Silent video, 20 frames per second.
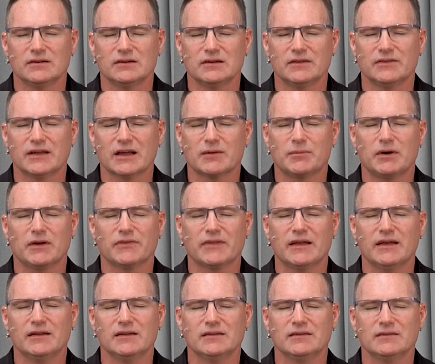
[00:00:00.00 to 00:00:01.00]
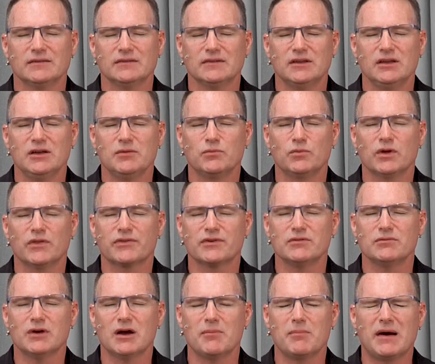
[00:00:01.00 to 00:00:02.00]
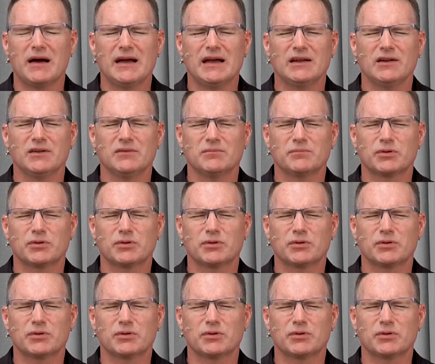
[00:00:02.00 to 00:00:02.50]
I think about that hymn went through my mind.